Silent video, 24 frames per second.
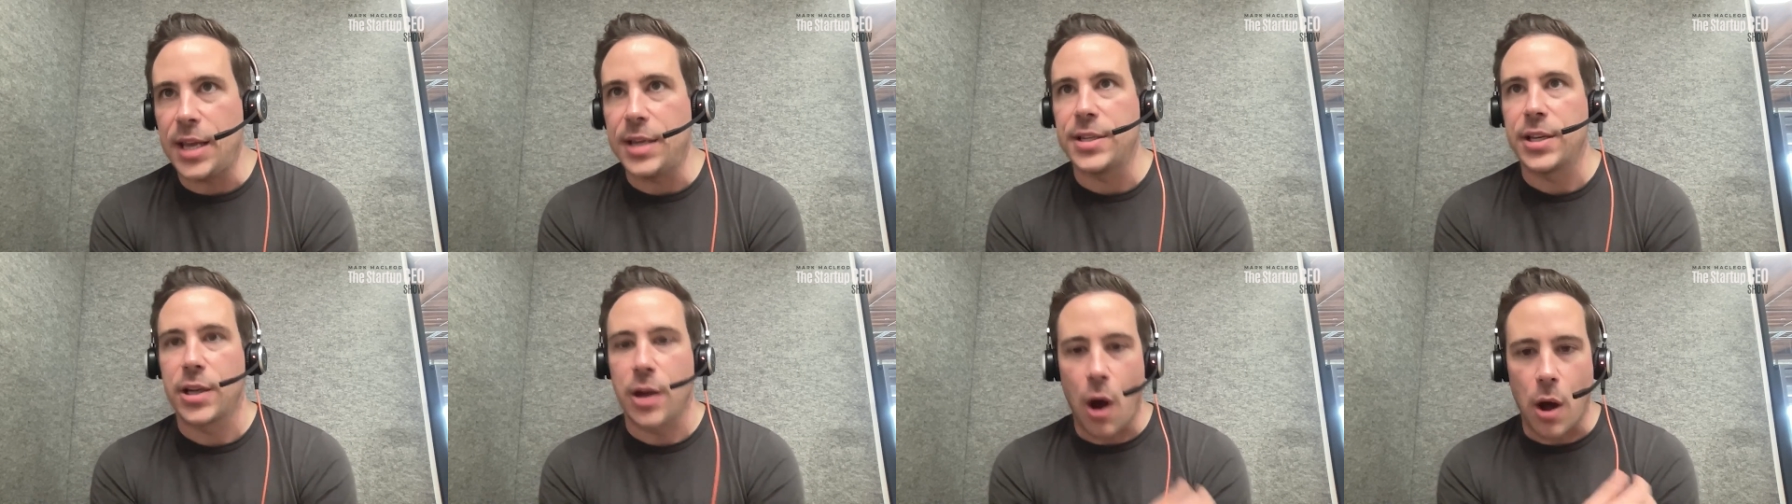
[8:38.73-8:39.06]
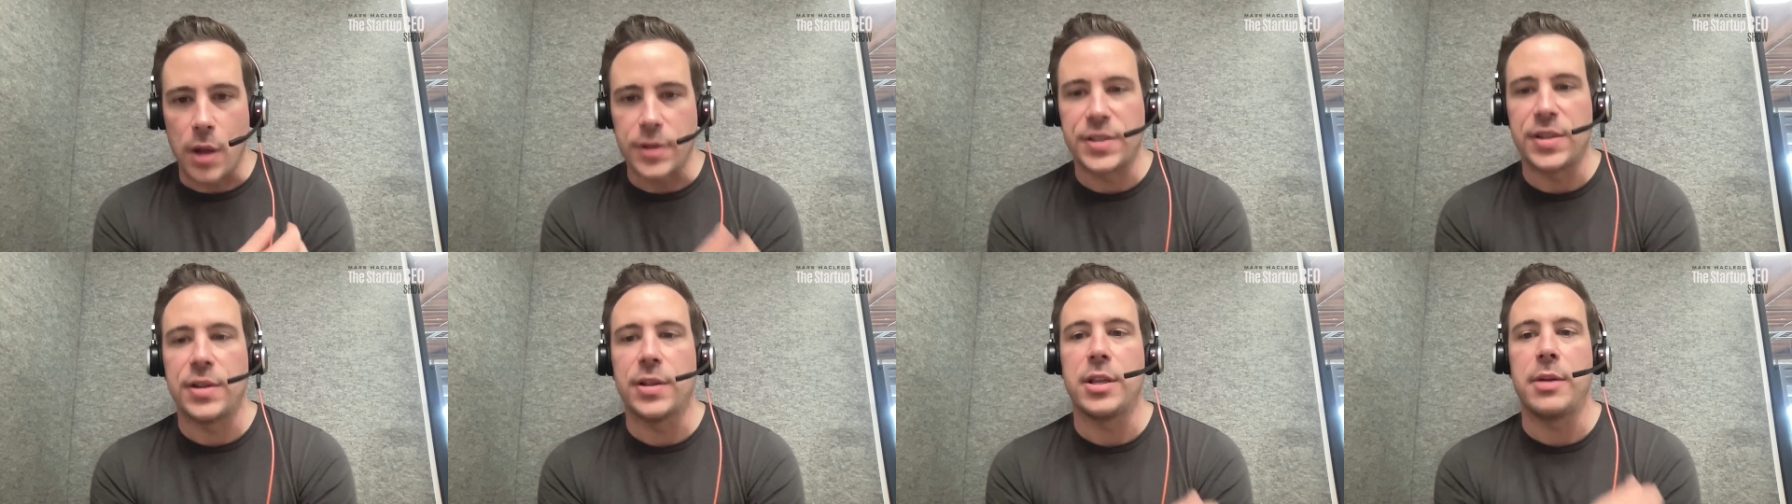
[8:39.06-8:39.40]
to
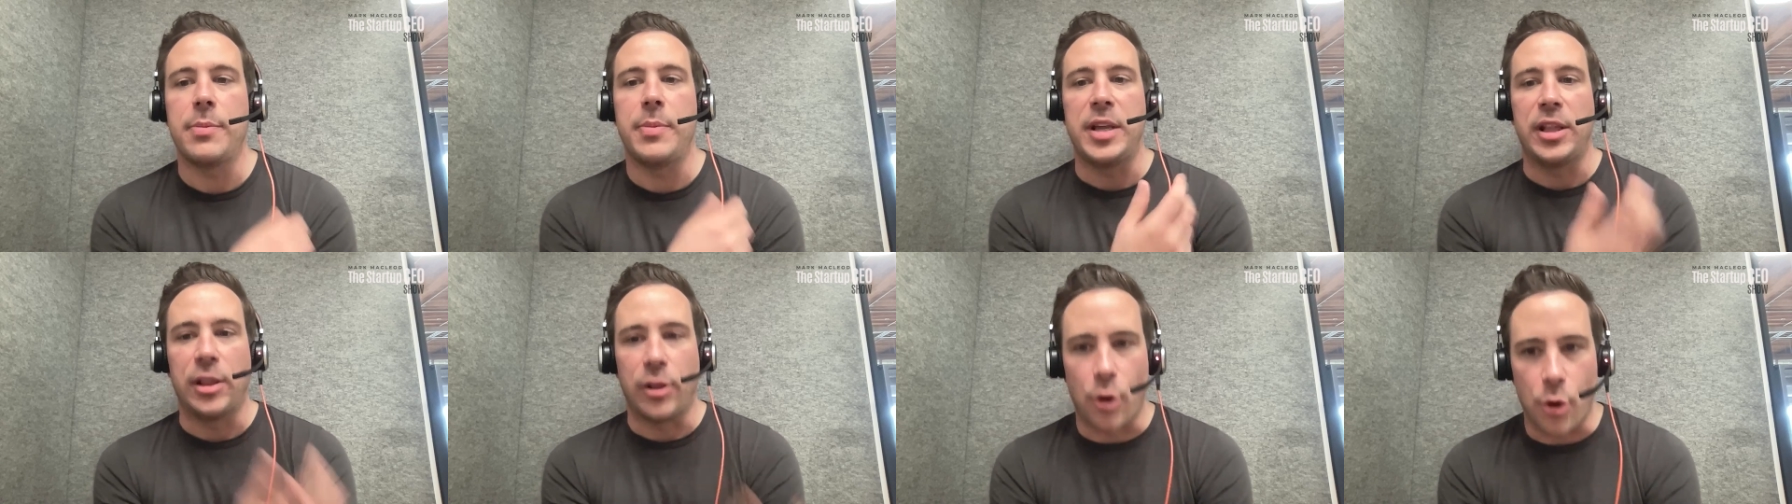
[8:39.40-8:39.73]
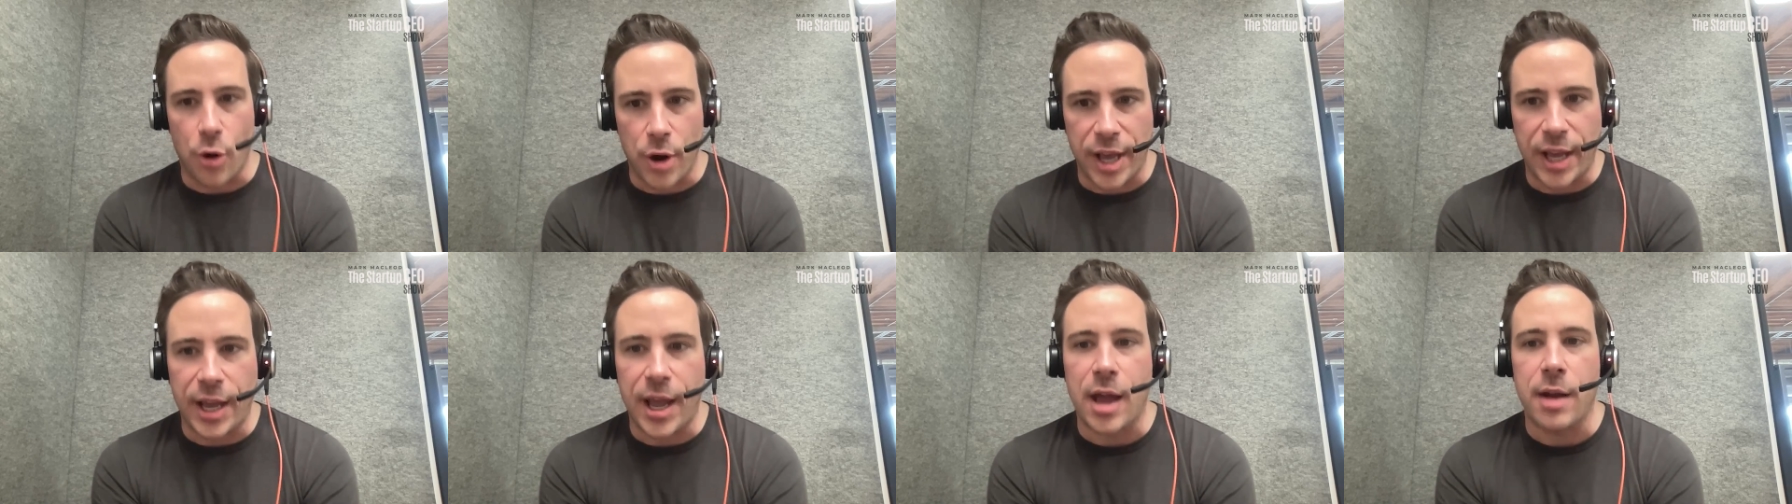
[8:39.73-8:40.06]
constantly be
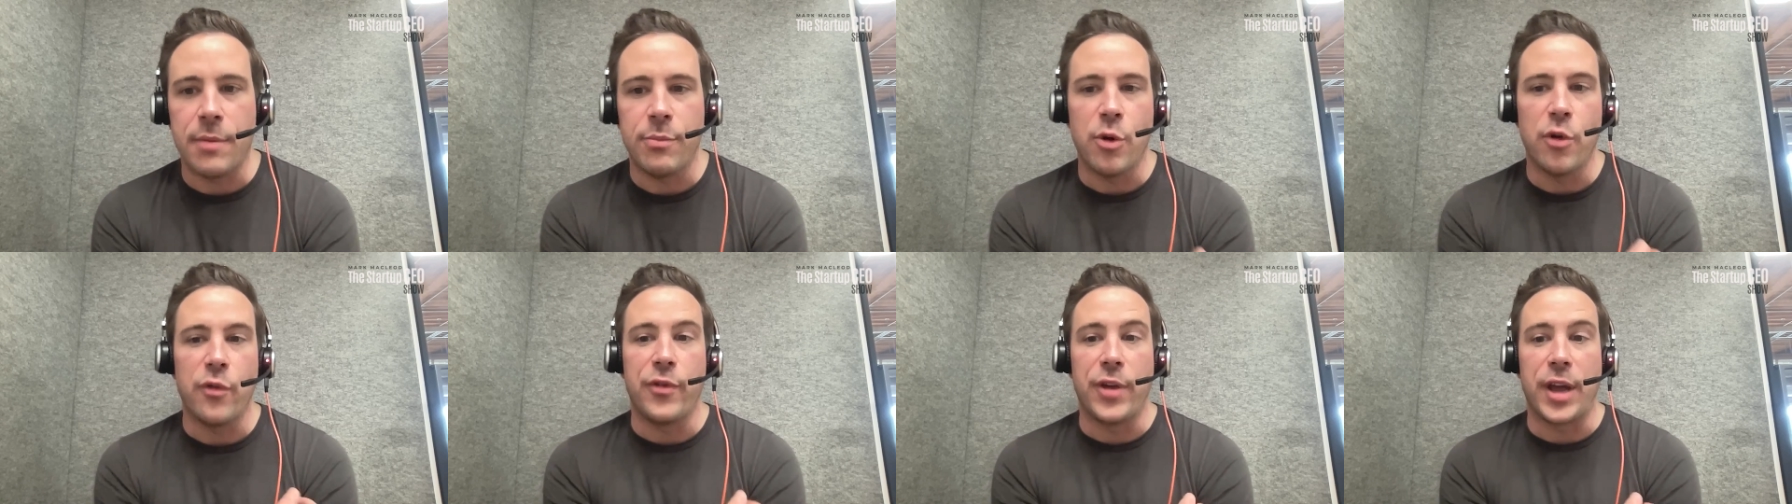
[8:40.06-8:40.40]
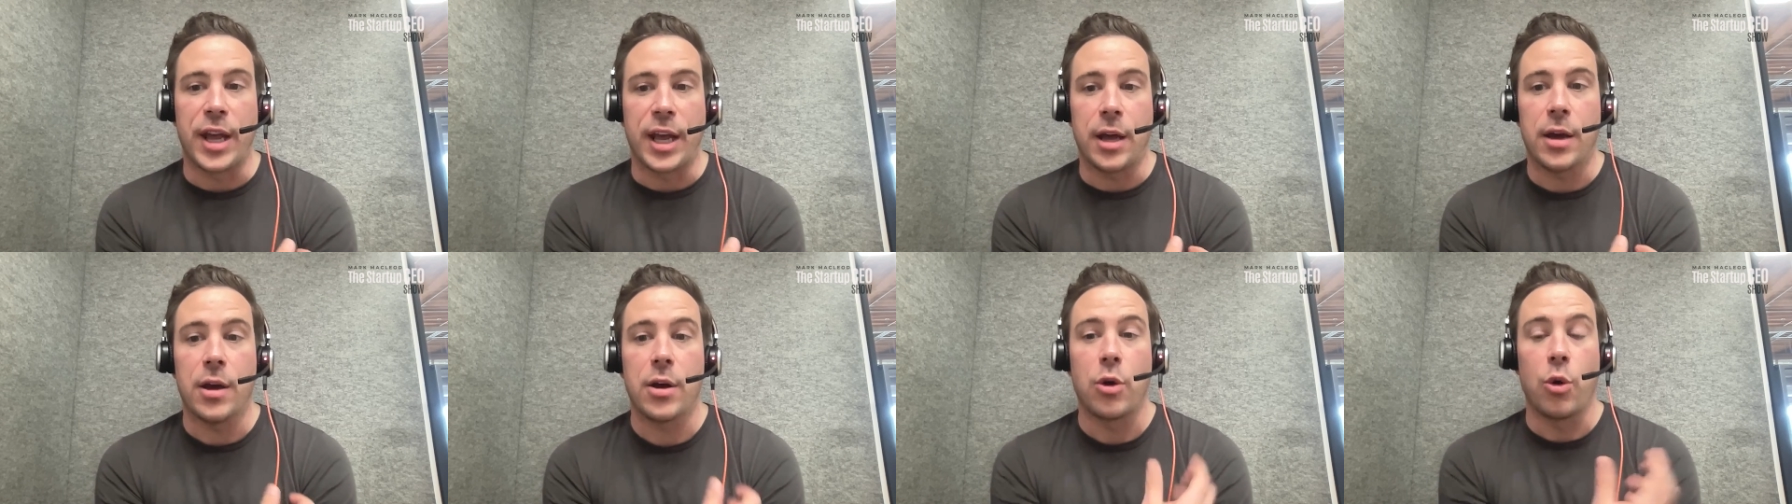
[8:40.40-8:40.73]
learning and
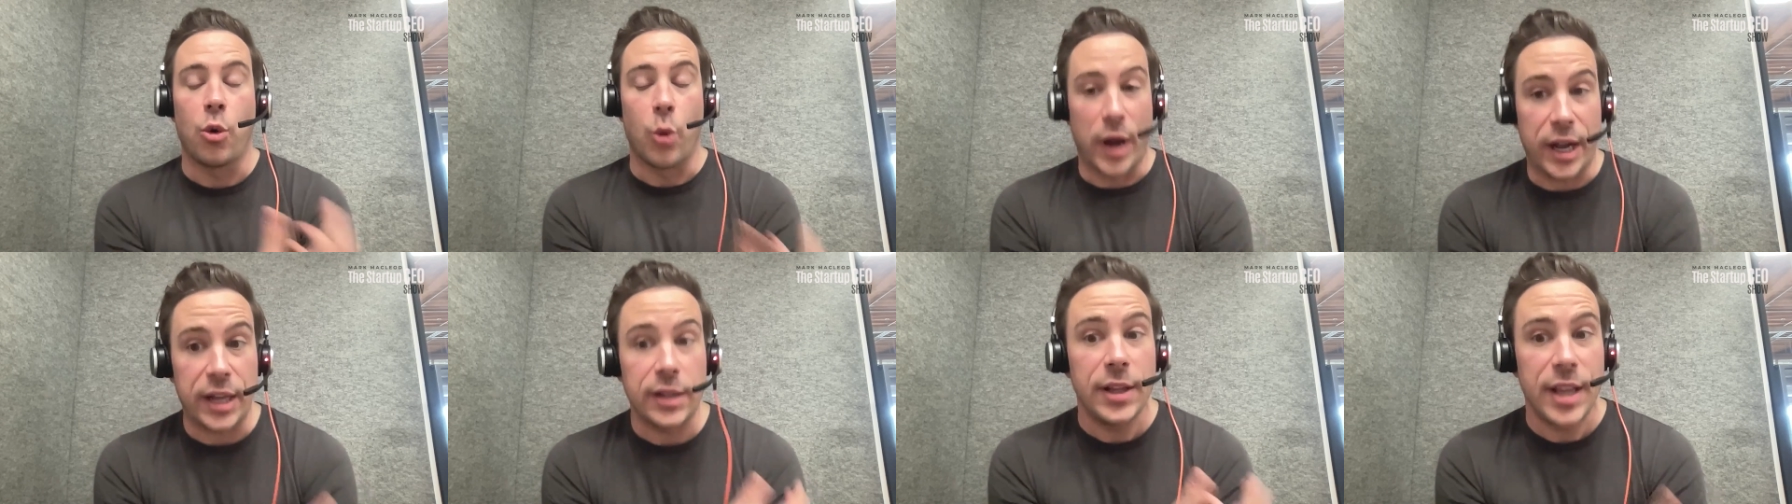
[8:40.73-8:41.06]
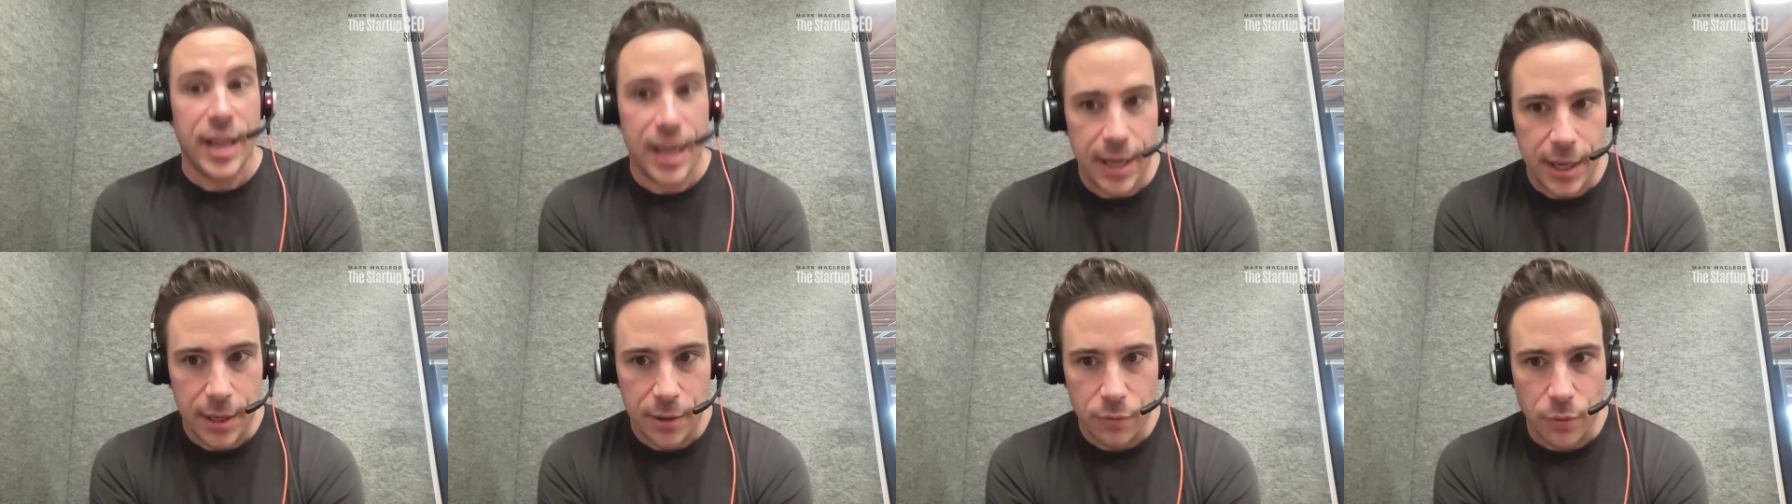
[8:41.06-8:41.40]
moving
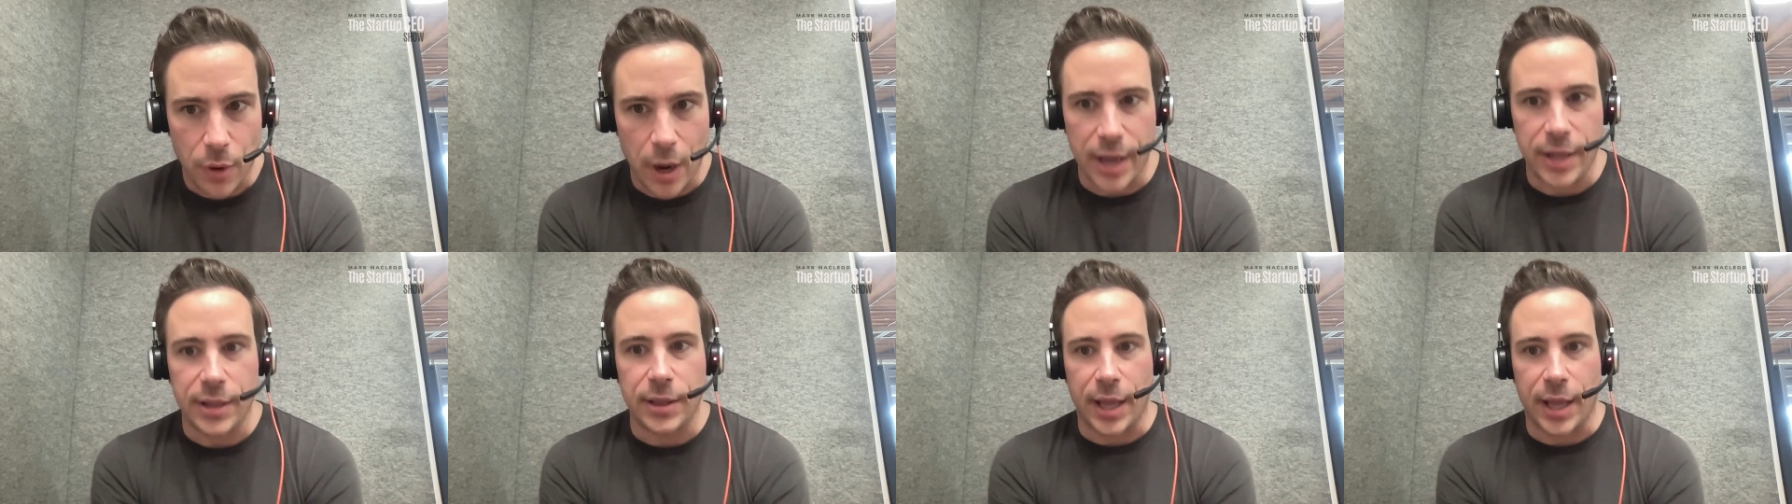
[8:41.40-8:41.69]
quickly, right?